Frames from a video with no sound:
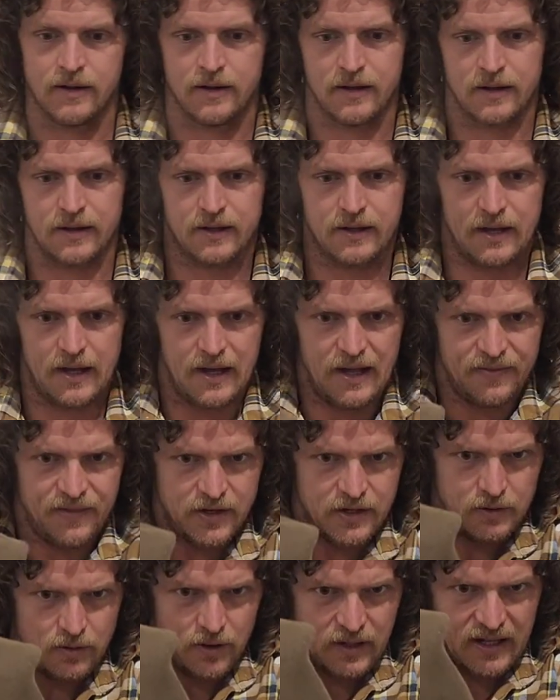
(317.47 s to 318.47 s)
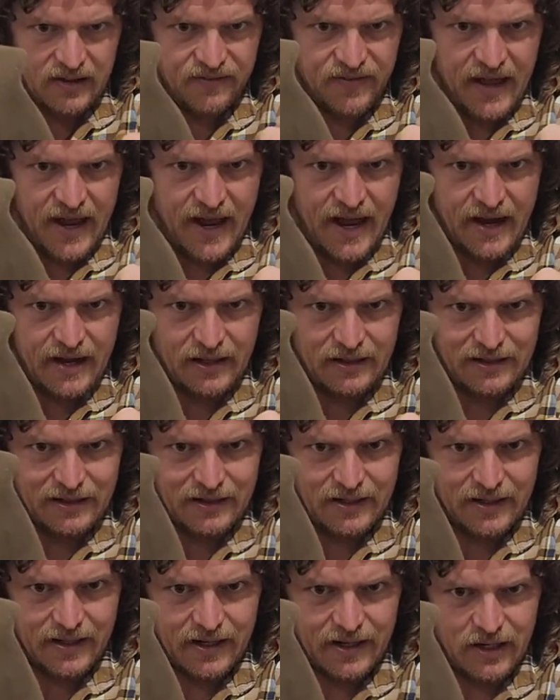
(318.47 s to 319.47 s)
Okay, and then you want to give that a
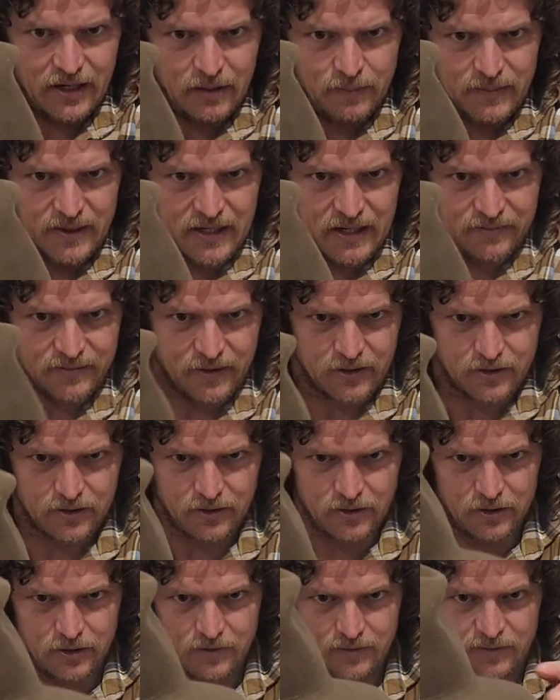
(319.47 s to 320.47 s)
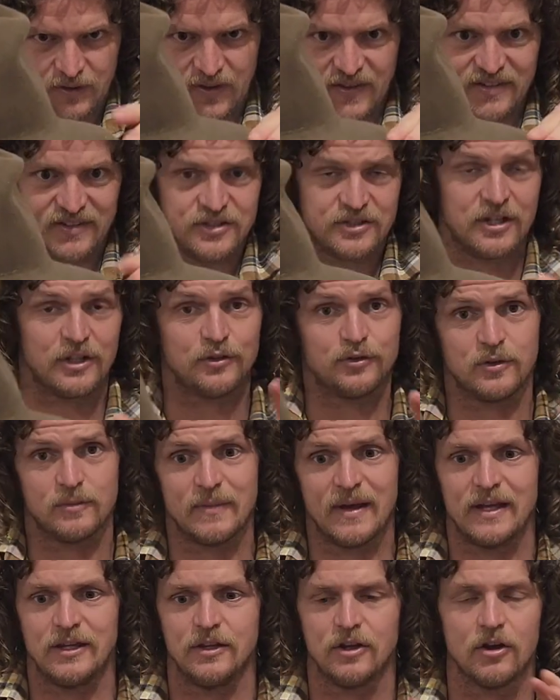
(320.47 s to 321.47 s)
little bit of a curve. So this is just for
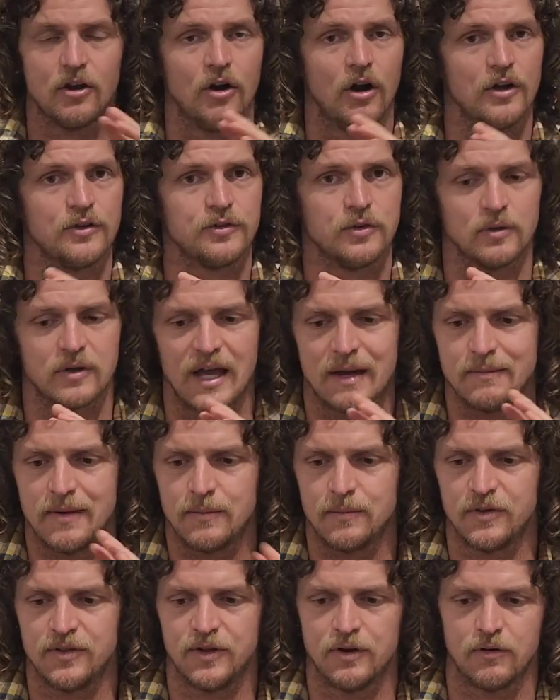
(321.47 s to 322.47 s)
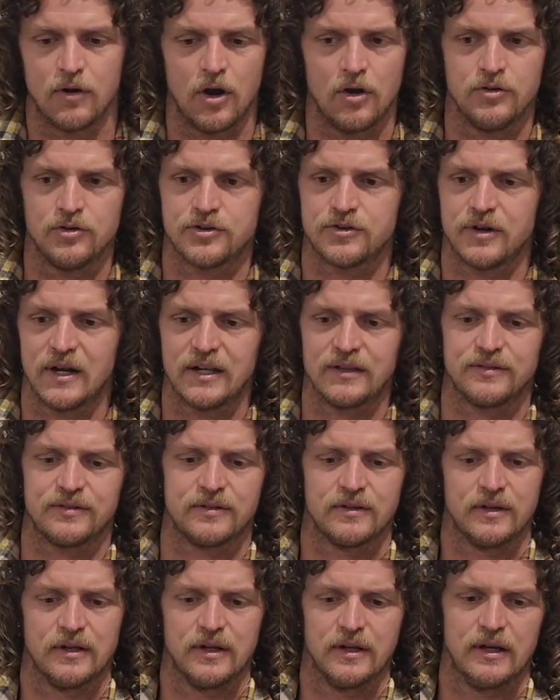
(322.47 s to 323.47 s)
me. You guys will come up with your own
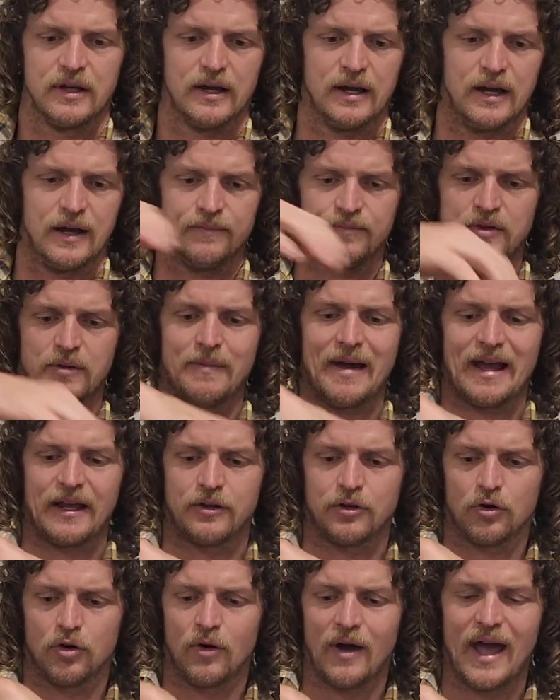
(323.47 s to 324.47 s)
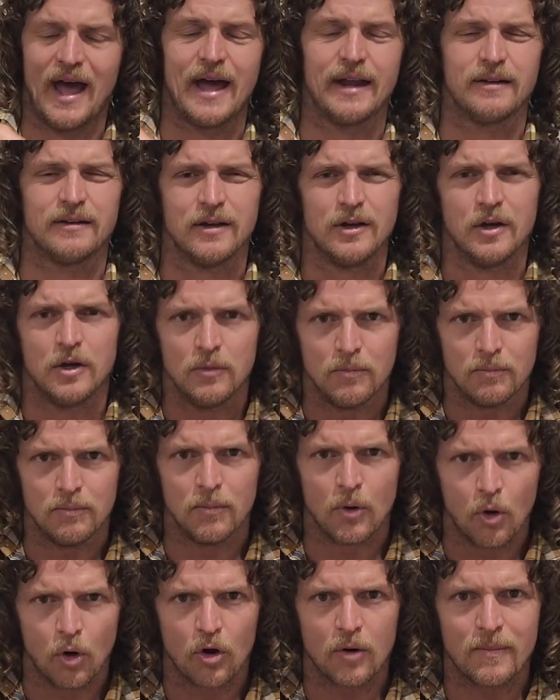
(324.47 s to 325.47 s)
tricks to make your hat
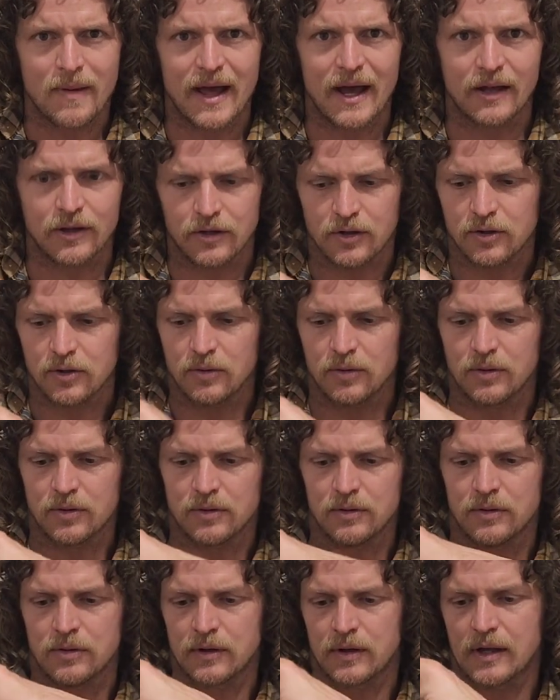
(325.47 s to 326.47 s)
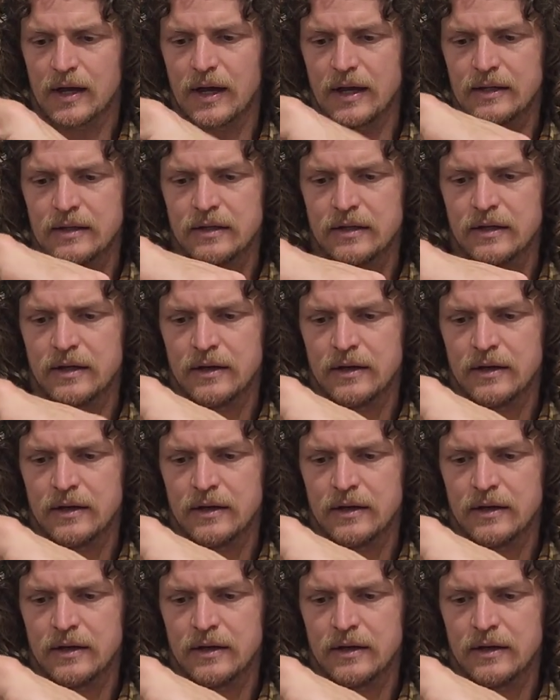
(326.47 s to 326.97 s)
more about you, okay?